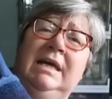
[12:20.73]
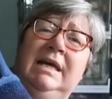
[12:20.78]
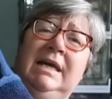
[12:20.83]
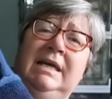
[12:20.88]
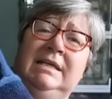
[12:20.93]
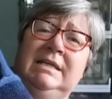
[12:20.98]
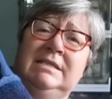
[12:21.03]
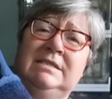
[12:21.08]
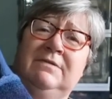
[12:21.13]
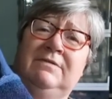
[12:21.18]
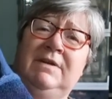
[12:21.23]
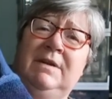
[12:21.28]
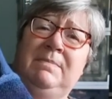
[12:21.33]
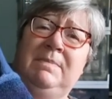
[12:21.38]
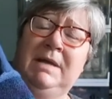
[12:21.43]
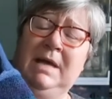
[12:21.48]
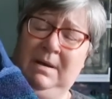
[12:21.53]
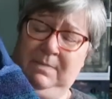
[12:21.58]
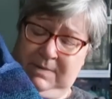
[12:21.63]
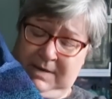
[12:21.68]
It is a
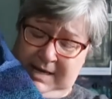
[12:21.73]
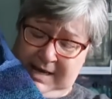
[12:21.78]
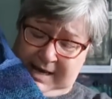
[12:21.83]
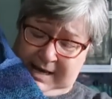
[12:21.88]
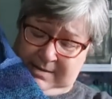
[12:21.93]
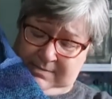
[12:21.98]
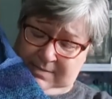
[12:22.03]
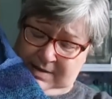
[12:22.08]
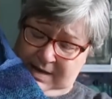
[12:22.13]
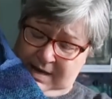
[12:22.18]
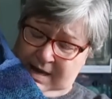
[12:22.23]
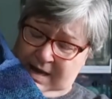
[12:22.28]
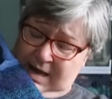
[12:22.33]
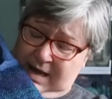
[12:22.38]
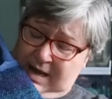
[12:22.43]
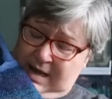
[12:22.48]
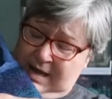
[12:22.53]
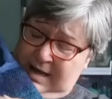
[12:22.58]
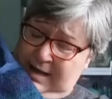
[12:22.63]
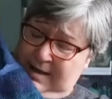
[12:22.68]
flippy uppy hem.
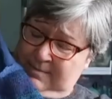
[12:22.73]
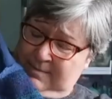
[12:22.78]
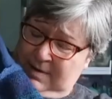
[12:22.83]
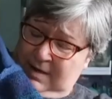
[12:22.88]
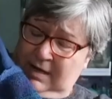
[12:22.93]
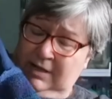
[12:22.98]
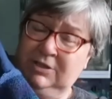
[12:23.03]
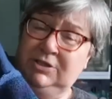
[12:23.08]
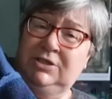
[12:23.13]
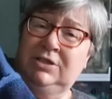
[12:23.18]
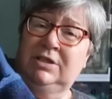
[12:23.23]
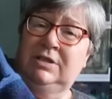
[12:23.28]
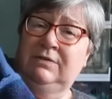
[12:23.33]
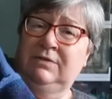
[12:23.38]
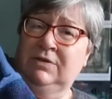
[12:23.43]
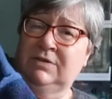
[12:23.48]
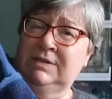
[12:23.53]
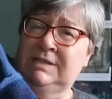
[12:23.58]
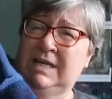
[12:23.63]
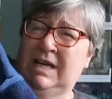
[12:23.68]
I should have
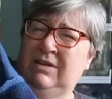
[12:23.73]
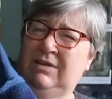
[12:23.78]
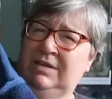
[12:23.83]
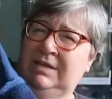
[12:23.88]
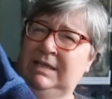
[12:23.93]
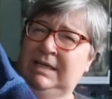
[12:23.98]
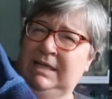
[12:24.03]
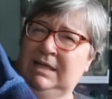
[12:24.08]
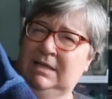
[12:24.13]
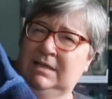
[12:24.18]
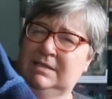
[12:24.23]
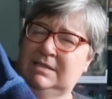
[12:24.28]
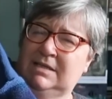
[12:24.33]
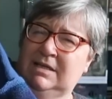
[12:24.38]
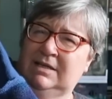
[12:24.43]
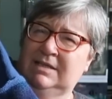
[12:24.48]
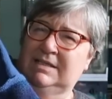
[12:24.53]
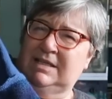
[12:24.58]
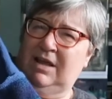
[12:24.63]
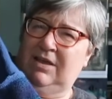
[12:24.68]
gone down a needle
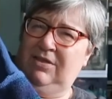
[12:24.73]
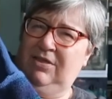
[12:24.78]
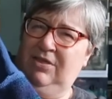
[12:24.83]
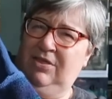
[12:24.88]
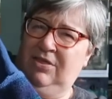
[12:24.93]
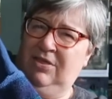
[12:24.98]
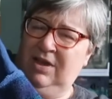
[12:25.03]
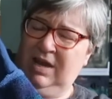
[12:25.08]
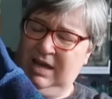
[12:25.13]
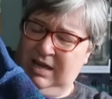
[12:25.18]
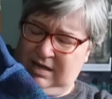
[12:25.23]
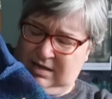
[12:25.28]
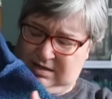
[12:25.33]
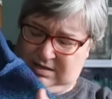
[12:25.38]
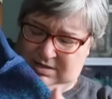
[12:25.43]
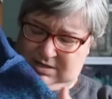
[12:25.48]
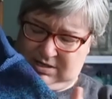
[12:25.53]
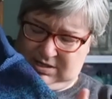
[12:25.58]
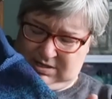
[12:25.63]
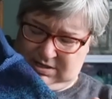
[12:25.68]
size, I
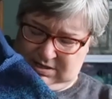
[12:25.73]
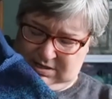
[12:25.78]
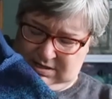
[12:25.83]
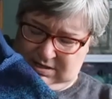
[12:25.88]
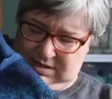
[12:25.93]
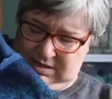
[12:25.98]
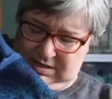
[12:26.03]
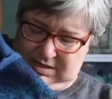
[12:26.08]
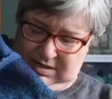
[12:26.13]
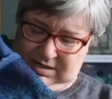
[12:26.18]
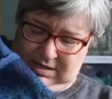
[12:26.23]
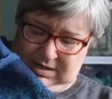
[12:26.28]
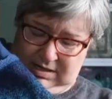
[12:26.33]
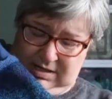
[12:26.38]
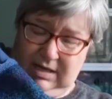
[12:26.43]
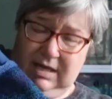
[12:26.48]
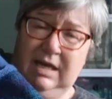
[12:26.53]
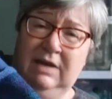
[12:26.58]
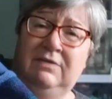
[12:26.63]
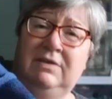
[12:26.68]
think.
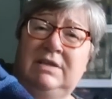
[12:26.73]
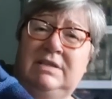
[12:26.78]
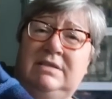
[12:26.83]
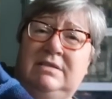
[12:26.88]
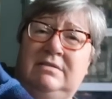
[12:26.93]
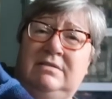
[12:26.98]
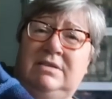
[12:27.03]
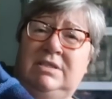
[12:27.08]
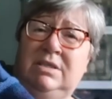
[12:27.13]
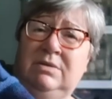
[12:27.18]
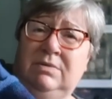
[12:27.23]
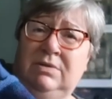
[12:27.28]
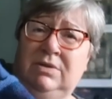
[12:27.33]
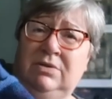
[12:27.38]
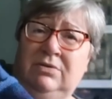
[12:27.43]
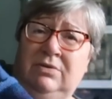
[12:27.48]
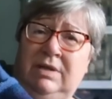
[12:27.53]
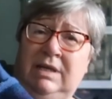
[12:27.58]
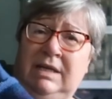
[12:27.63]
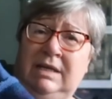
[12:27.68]
If it's too
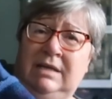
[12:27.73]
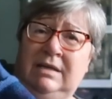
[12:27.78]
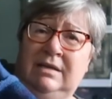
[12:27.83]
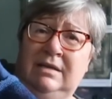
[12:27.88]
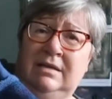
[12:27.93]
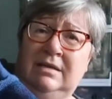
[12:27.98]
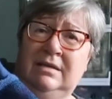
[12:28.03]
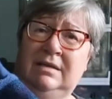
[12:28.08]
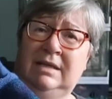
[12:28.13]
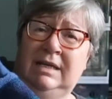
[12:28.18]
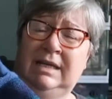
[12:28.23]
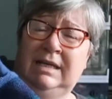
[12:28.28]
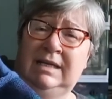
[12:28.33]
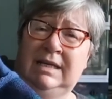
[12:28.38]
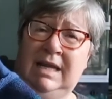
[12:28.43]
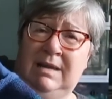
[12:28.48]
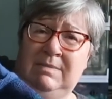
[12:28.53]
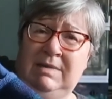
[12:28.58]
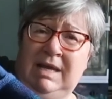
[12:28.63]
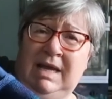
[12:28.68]
annoying, Lynn,
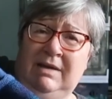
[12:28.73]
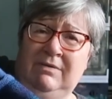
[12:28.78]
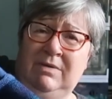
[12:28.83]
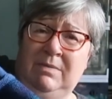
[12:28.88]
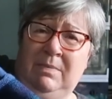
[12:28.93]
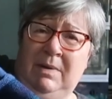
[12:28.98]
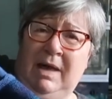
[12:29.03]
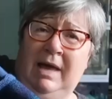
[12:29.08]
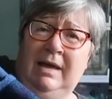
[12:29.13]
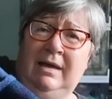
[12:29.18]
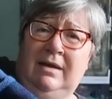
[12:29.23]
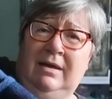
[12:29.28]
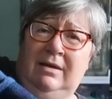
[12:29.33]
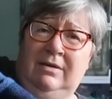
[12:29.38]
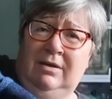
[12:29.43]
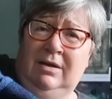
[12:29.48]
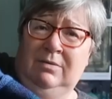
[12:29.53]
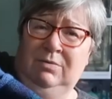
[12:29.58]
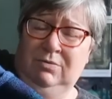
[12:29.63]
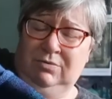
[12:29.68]
let me have it back
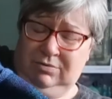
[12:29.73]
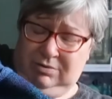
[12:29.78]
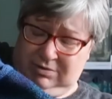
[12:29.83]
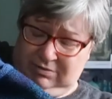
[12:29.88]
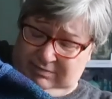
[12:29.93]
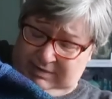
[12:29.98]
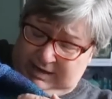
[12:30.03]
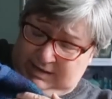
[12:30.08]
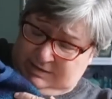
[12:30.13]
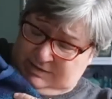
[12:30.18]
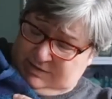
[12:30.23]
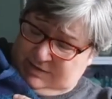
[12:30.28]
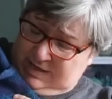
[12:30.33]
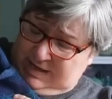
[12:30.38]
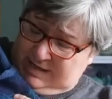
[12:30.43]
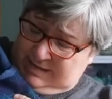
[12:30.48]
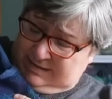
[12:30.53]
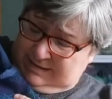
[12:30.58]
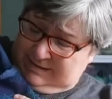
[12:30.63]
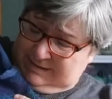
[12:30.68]
and I will correct
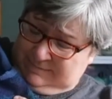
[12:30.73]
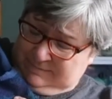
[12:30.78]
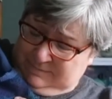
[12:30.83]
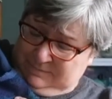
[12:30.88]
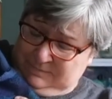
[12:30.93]
that.